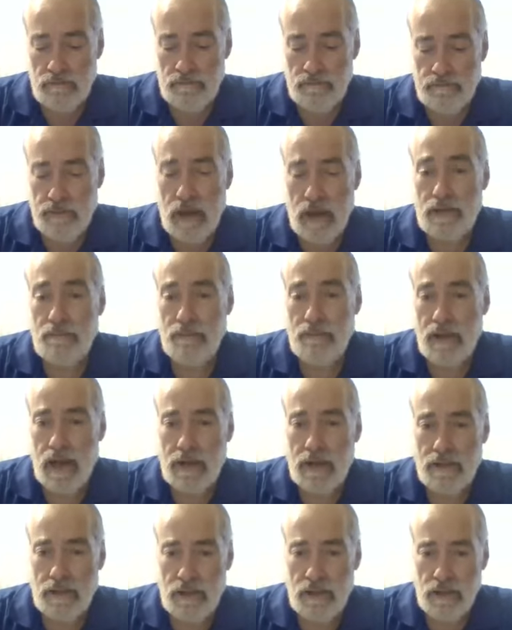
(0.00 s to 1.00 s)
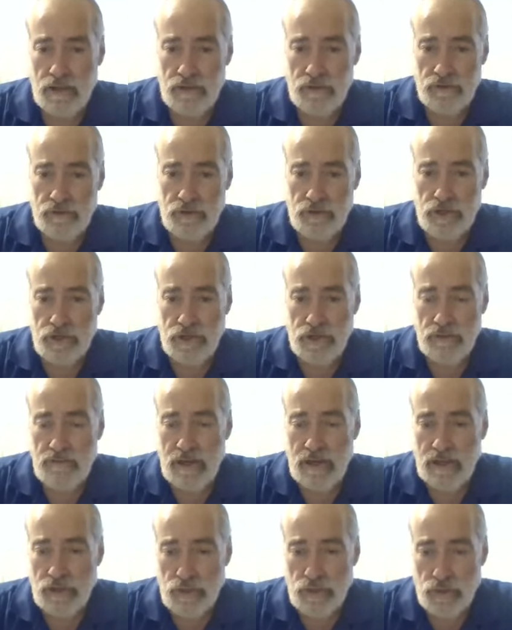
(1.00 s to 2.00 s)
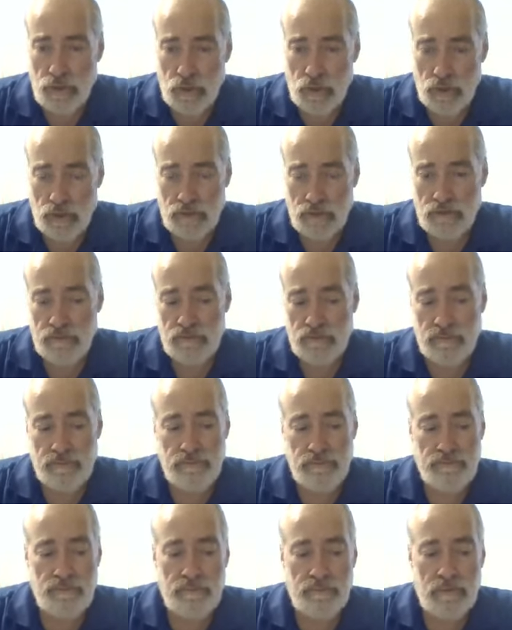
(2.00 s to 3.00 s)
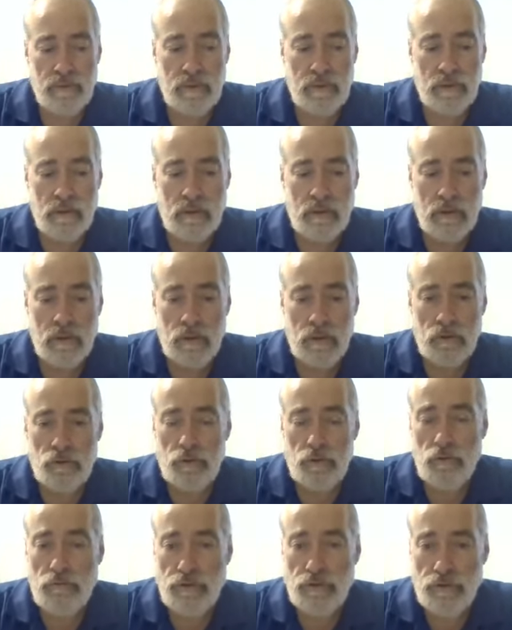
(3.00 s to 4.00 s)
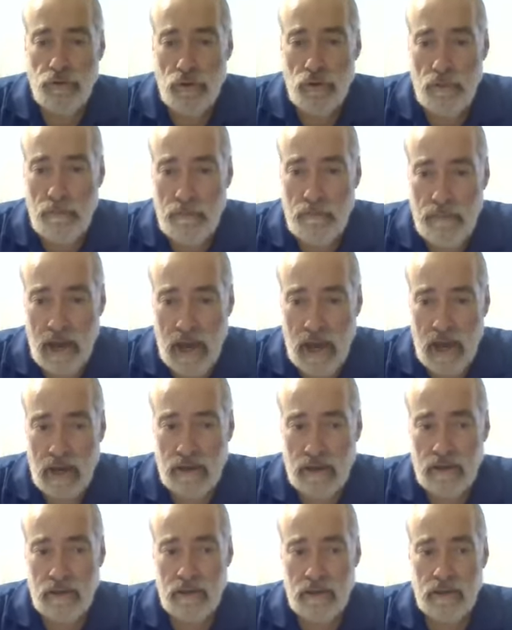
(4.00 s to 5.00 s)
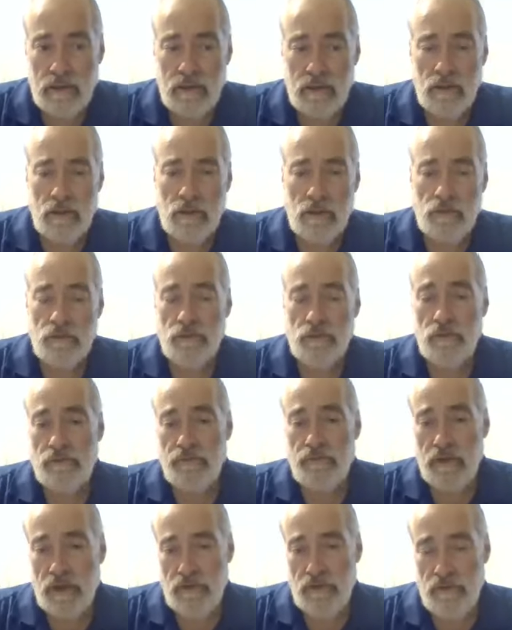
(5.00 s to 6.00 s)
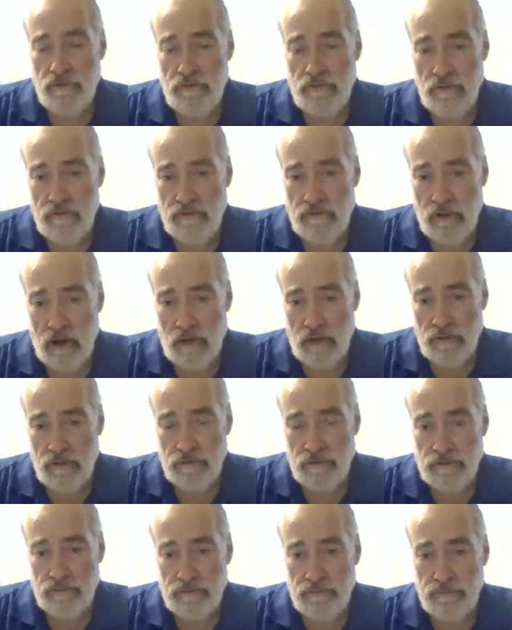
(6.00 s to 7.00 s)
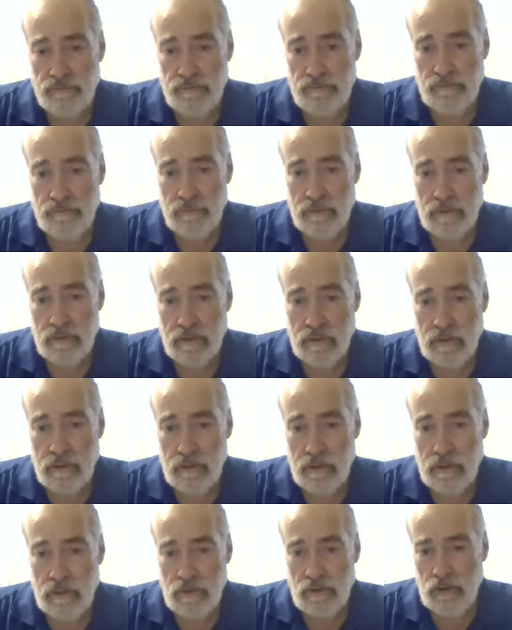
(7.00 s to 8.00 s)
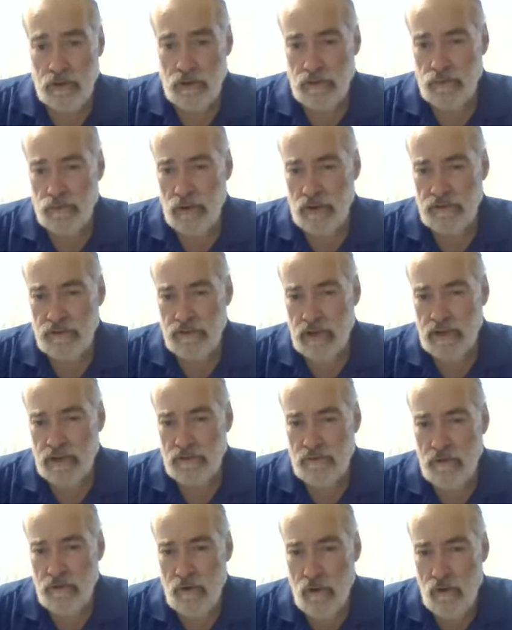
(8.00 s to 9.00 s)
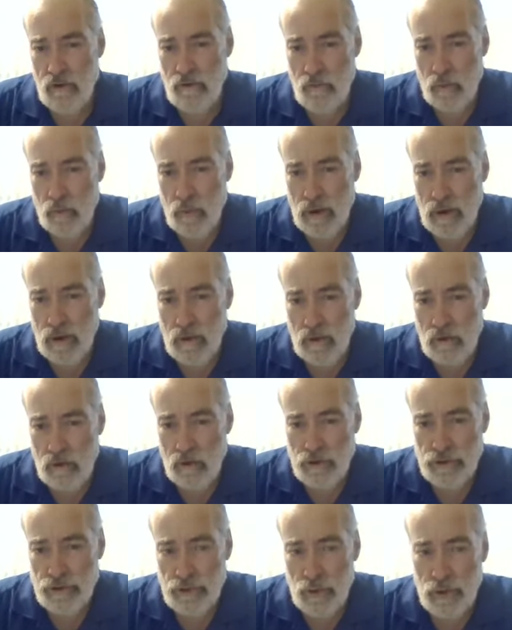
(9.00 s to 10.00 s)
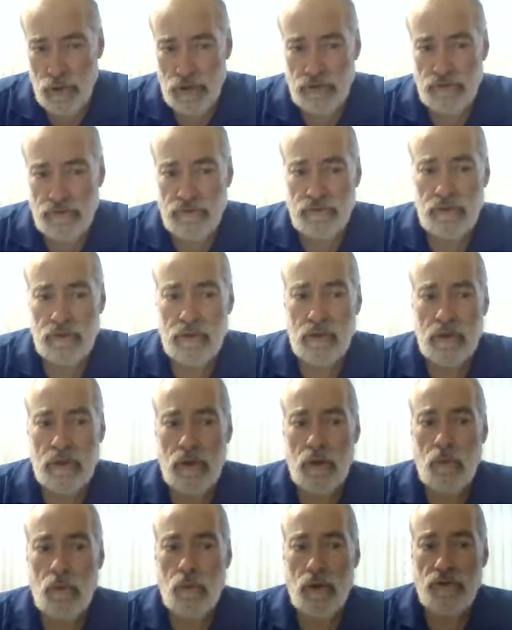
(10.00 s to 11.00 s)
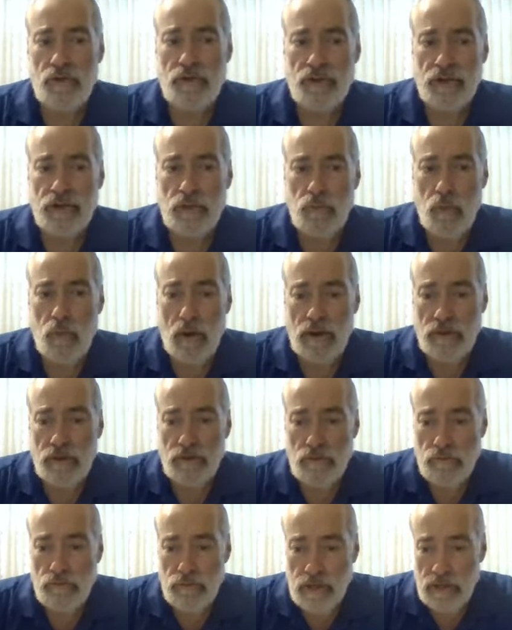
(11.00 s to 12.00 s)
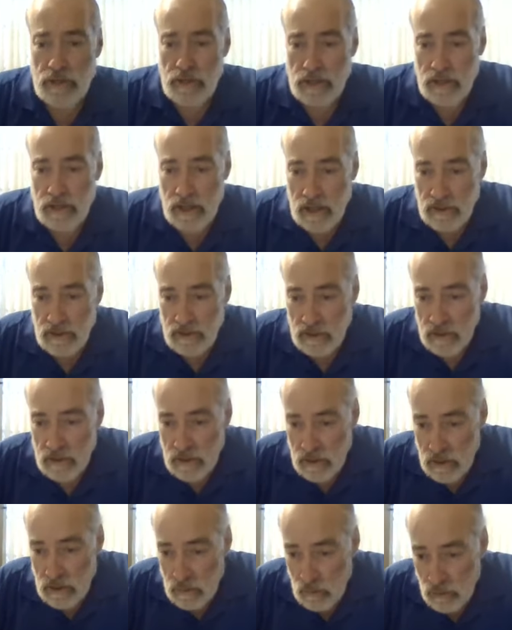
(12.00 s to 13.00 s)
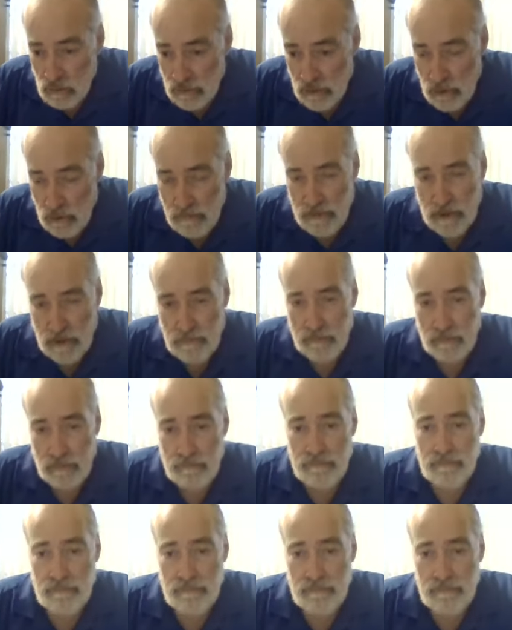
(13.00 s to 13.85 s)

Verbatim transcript: bottom line is she made a choice to return back to the faith of her fathers. Notice that's why I say her will, her choice was that she wanted to reconnect with her people.